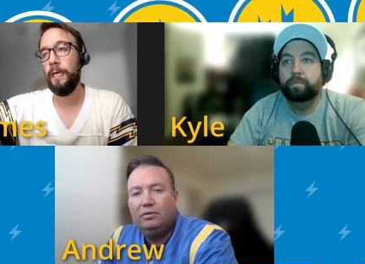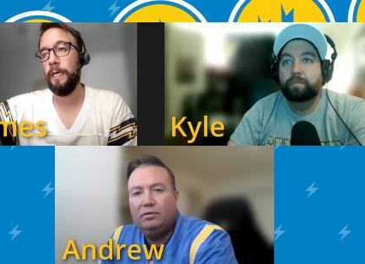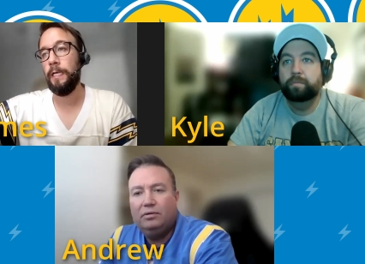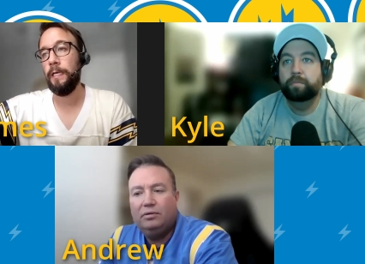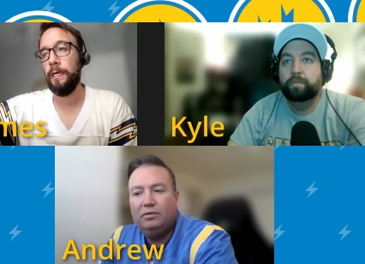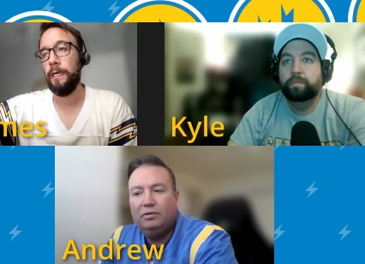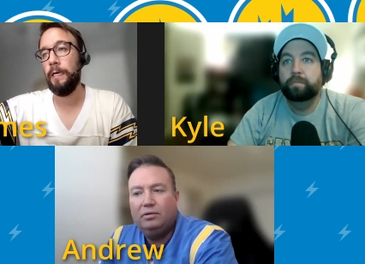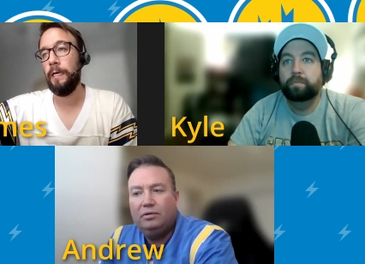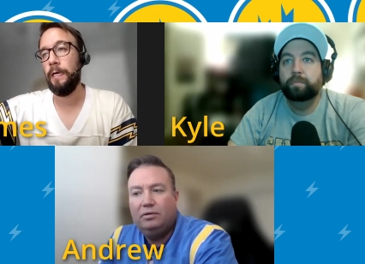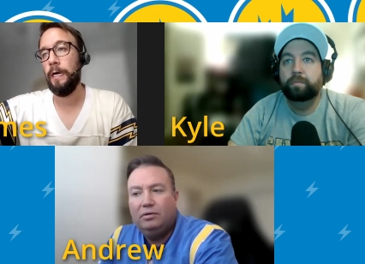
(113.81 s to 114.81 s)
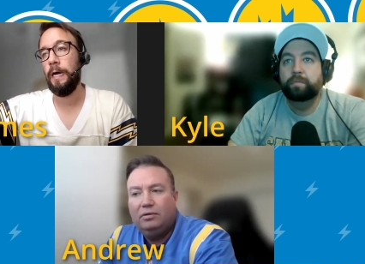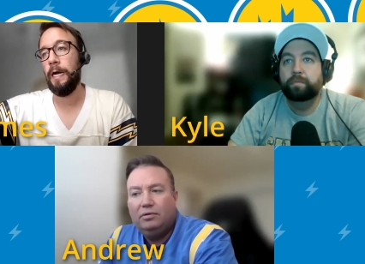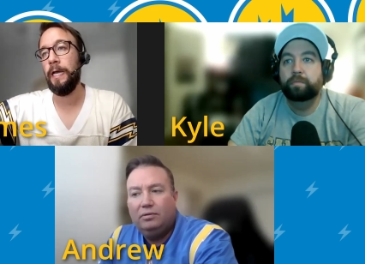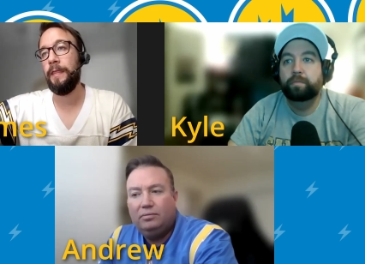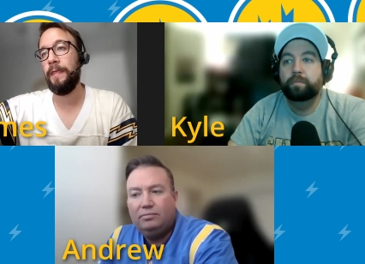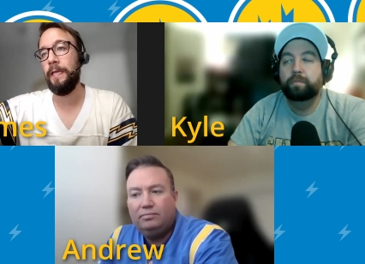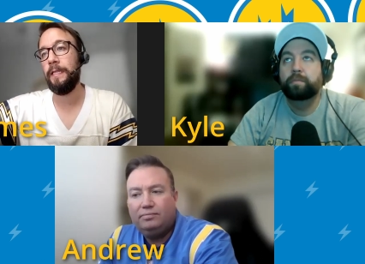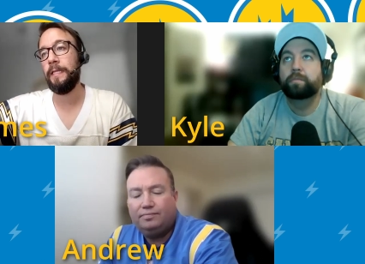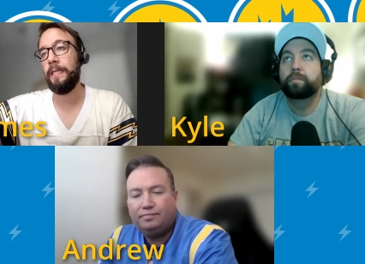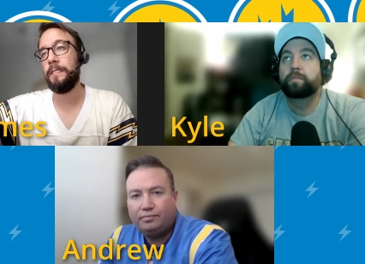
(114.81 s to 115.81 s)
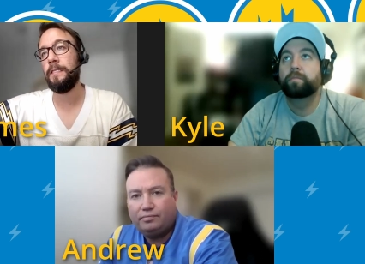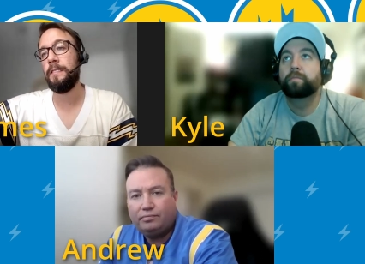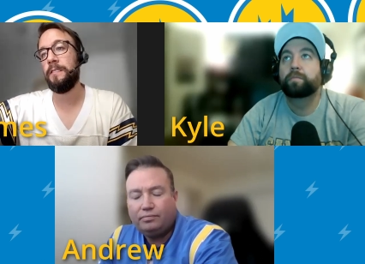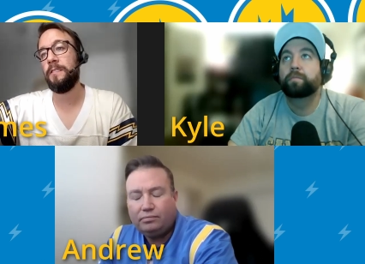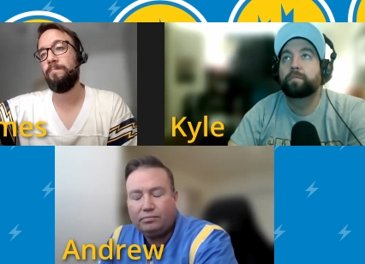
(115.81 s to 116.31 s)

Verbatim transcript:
Speaker 1: And I think that this is,